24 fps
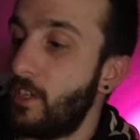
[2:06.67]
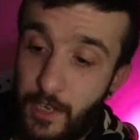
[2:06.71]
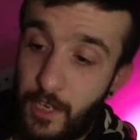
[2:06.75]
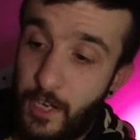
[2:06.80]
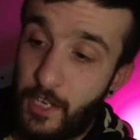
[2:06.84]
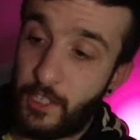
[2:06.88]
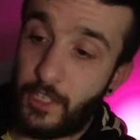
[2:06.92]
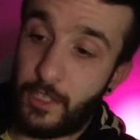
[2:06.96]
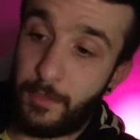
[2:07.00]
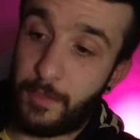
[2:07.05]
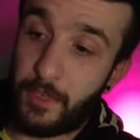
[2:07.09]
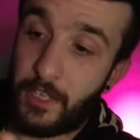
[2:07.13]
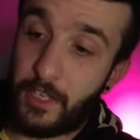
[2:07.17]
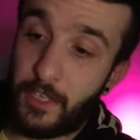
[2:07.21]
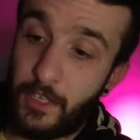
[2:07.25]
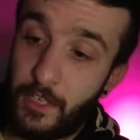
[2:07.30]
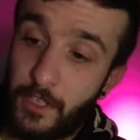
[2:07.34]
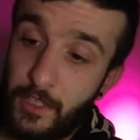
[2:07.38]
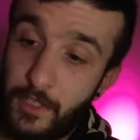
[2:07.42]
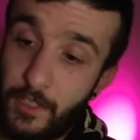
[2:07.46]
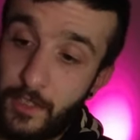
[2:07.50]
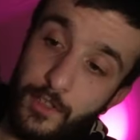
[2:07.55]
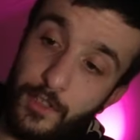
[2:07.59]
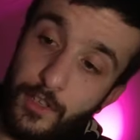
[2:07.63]

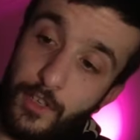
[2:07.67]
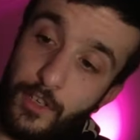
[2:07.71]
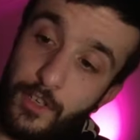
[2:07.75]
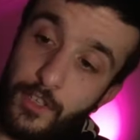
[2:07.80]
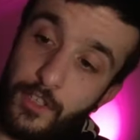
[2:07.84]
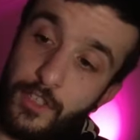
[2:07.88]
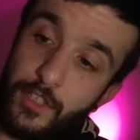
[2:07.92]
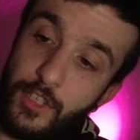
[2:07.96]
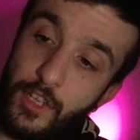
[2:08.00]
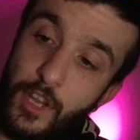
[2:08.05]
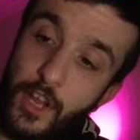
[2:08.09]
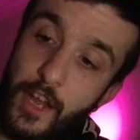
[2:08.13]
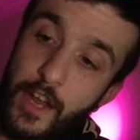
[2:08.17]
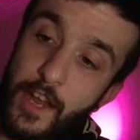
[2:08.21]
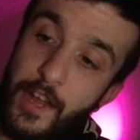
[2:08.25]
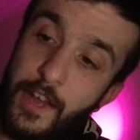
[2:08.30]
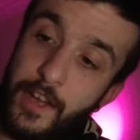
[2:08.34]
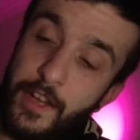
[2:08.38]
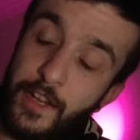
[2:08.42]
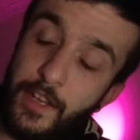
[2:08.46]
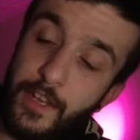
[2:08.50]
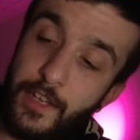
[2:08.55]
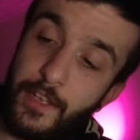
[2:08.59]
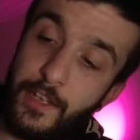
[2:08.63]
RGB, got a
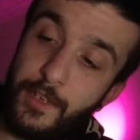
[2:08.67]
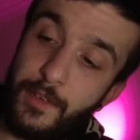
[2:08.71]
slide